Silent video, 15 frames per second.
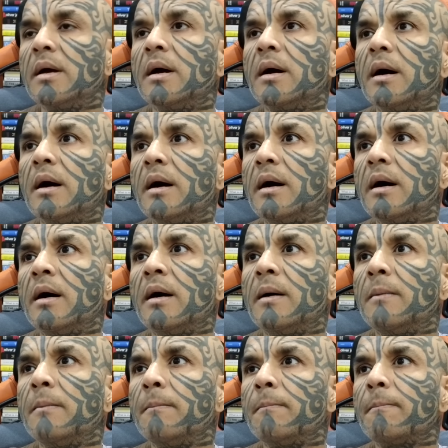
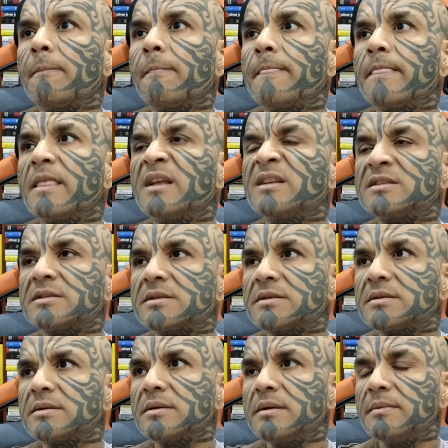um,
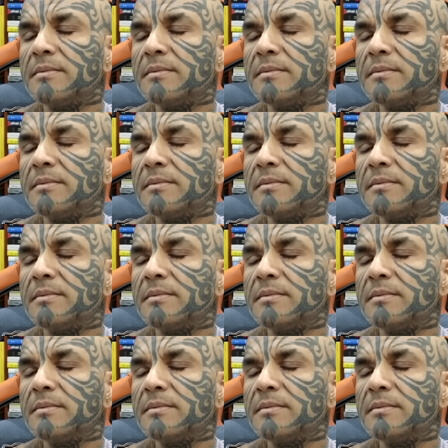this